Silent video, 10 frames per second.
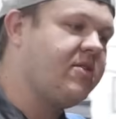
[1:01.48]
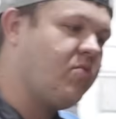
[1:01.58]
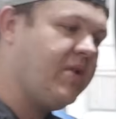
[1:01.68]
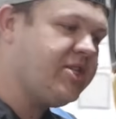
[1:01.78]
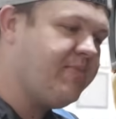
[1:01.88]
the
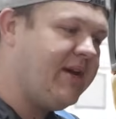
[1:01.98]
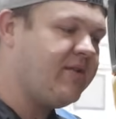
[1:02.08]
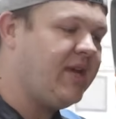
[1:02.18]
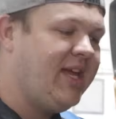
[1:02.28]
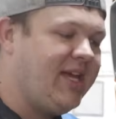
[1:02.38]
winch
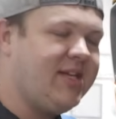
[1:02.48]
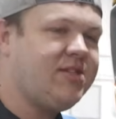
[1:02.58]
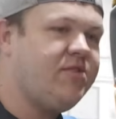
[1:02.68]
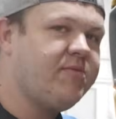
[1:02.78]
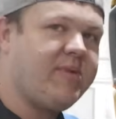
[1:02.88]
mount
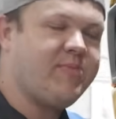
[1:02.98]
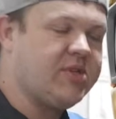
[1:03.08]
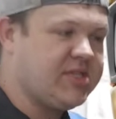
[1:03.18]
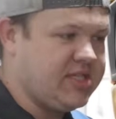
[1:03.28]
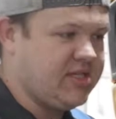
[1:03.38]
into the
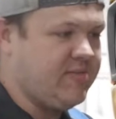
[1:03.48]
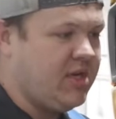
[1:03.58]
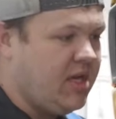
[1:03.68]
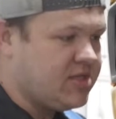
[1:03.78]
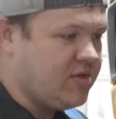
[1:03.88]
bumper system.
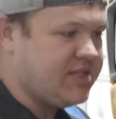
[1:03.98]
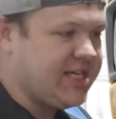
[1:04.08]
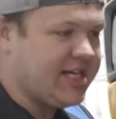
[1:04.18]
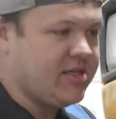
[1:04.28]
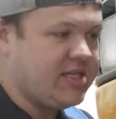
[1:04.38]
So this
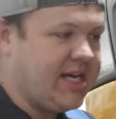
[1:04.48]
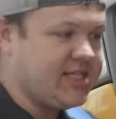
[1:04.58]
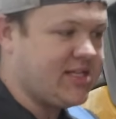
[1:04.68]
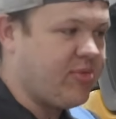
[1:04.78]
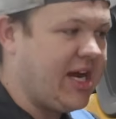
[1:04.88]
actually
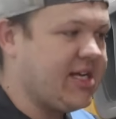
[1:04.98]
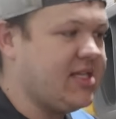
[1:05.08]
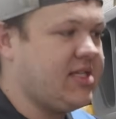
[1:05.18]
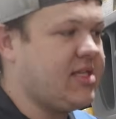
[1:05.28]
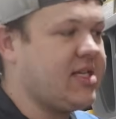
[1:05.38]
ties to
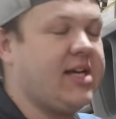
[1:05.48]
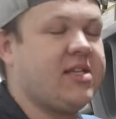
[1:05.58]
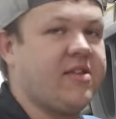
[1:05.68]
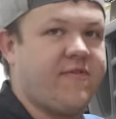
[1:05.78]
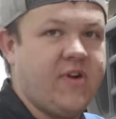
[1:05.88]
brackets that tie
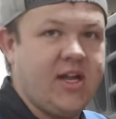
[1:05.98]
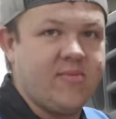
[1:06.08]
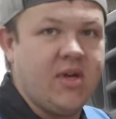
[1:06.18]
to the frame.